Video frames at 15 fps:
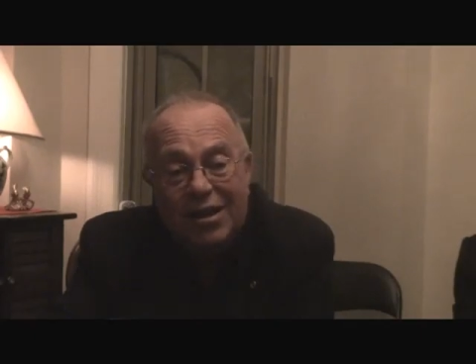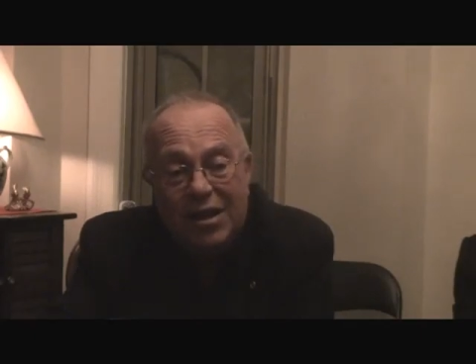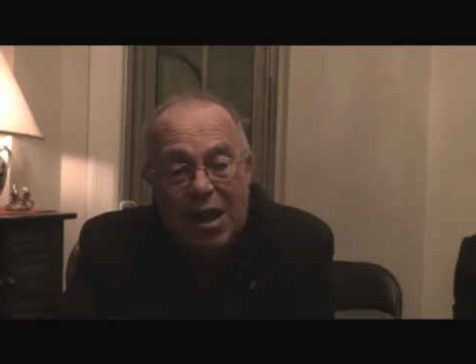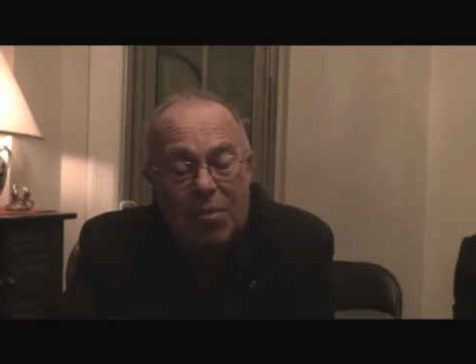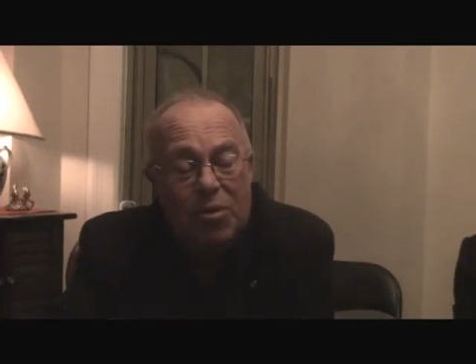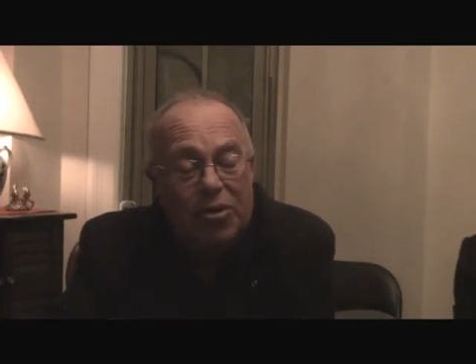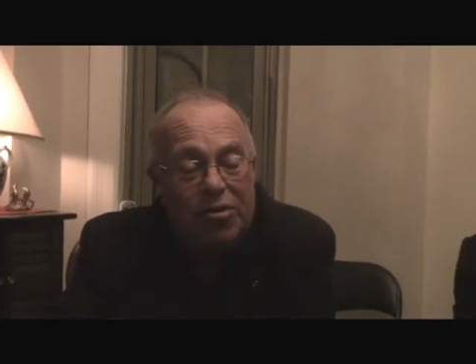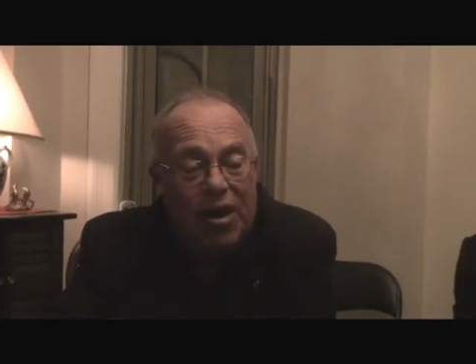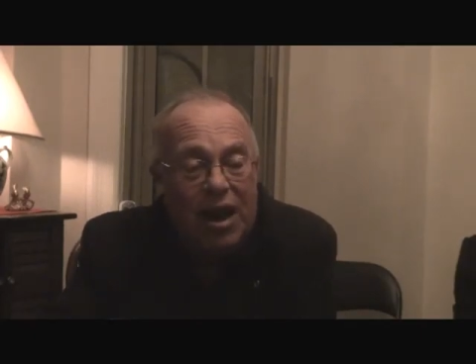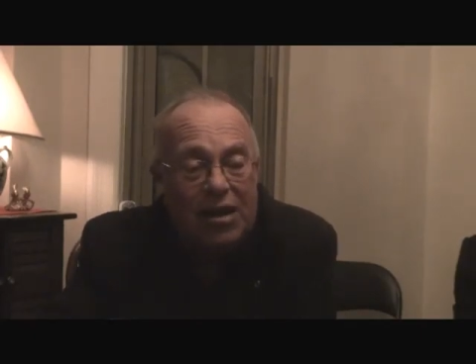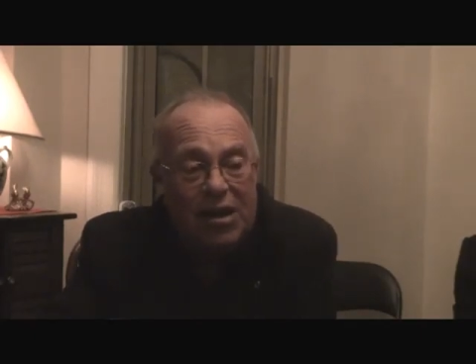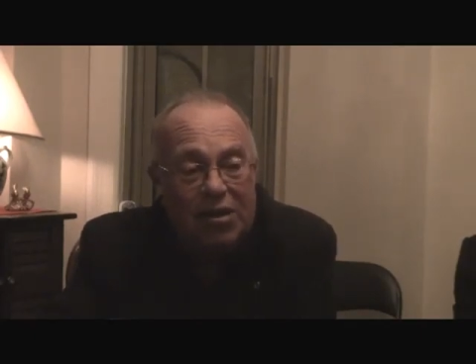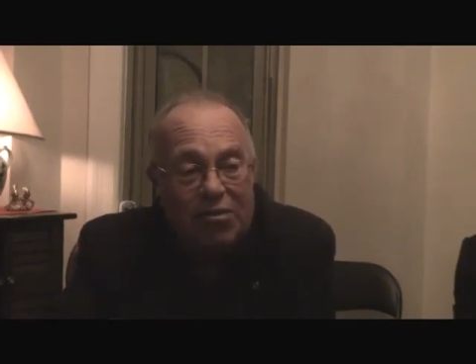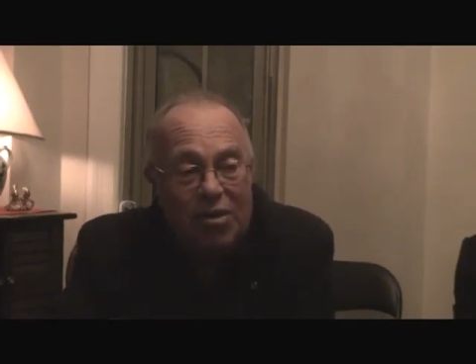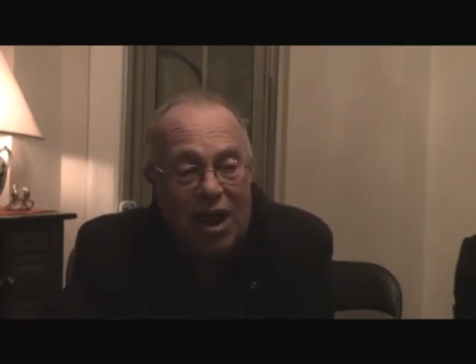
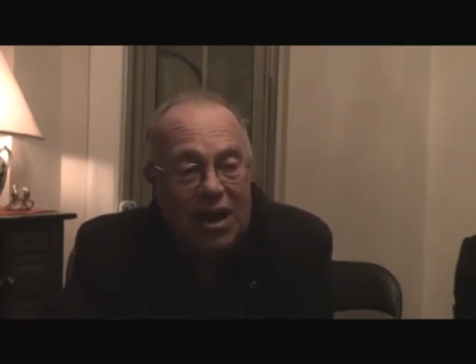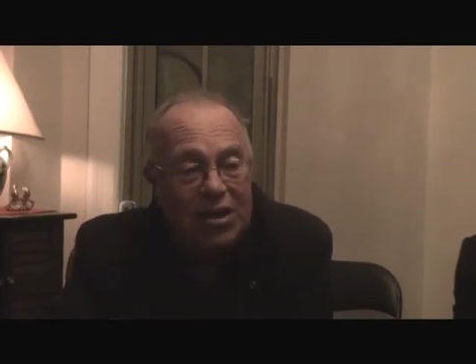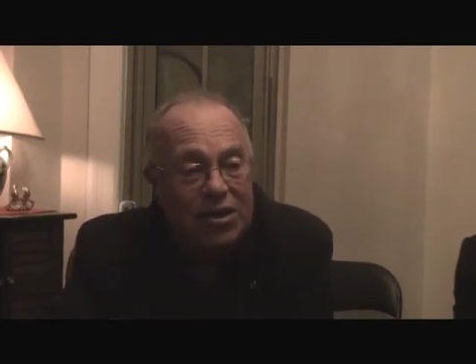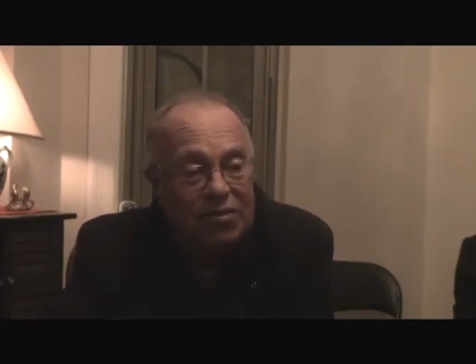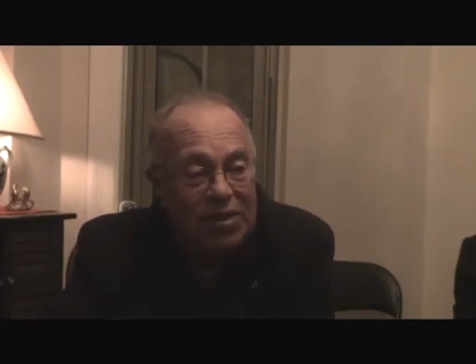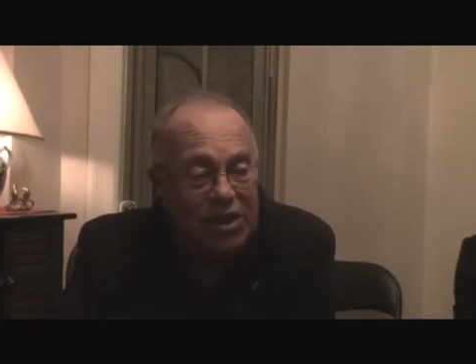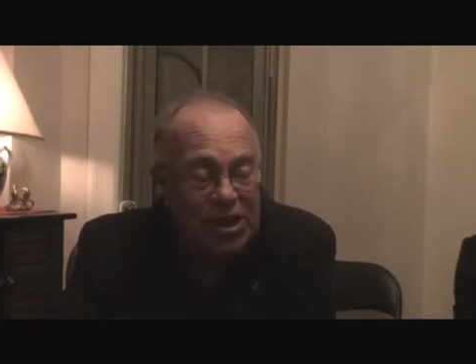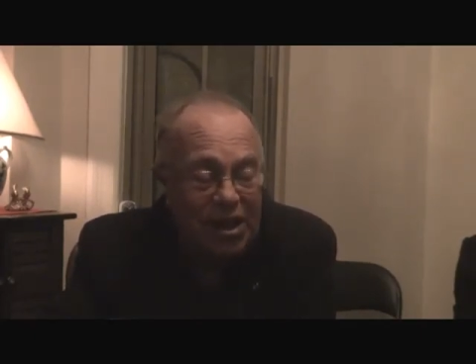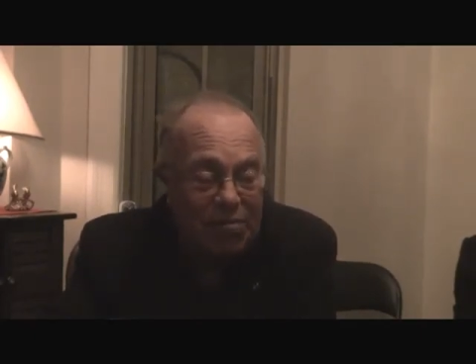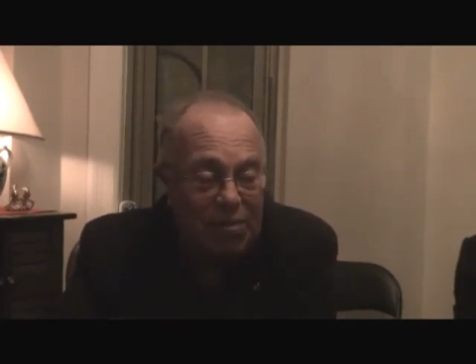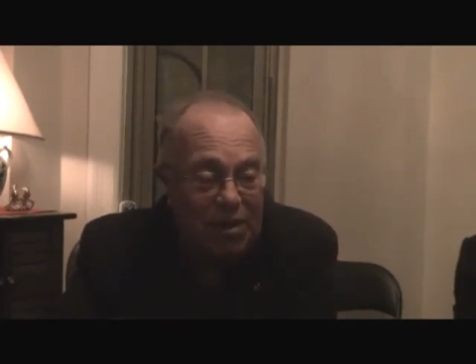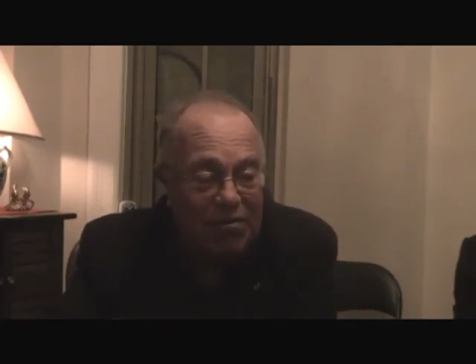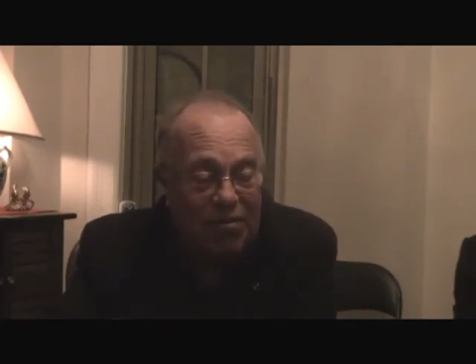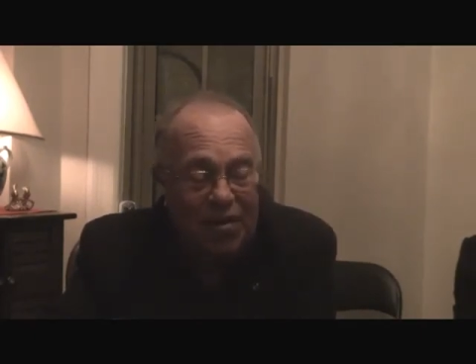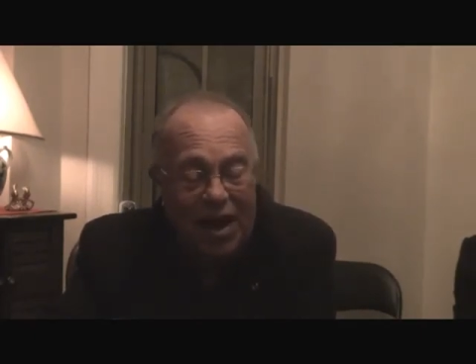democratic rights which have
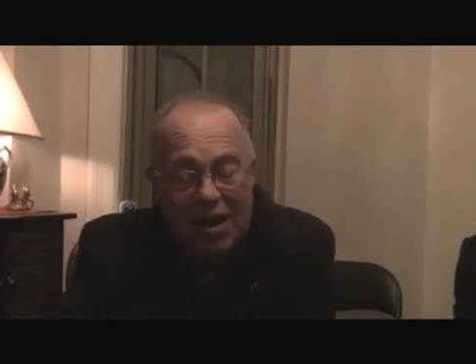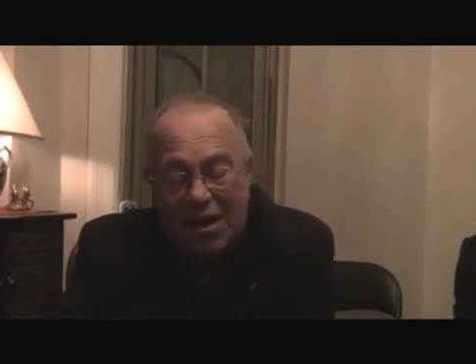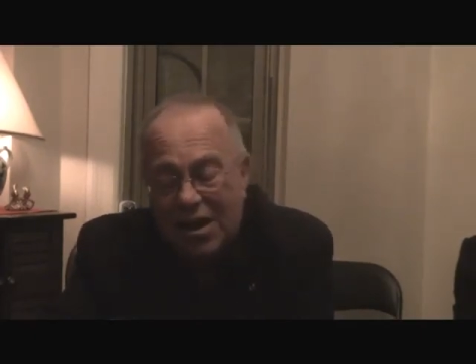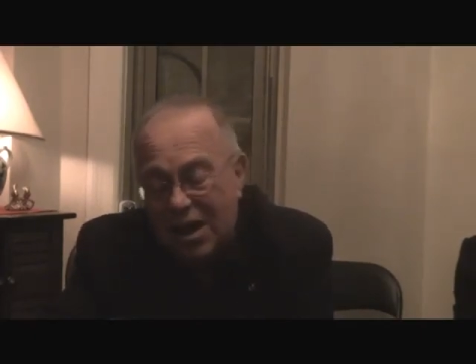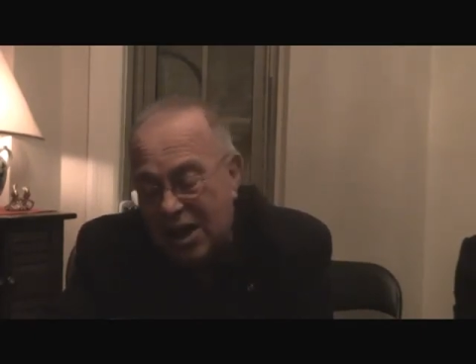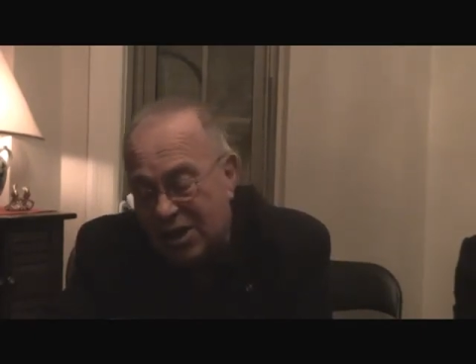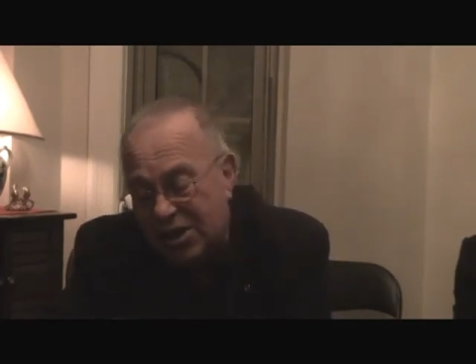been finally